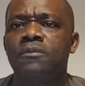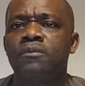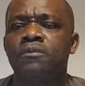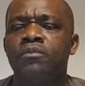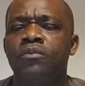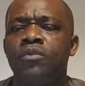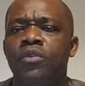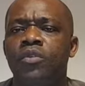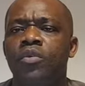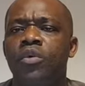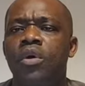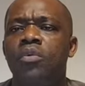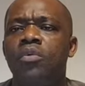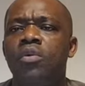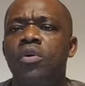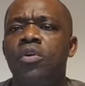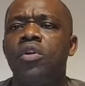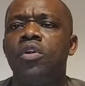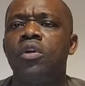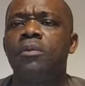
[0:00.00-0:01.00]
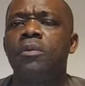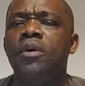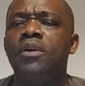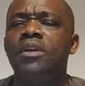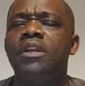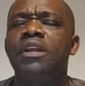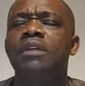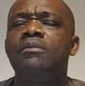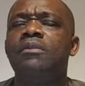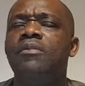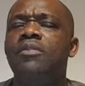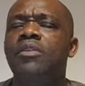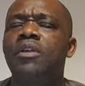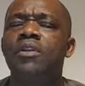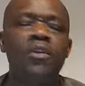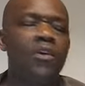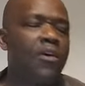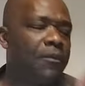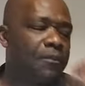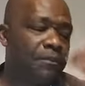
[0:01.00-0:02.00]
the Lord will call upon the name of the
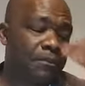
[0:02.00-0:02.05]
Lord,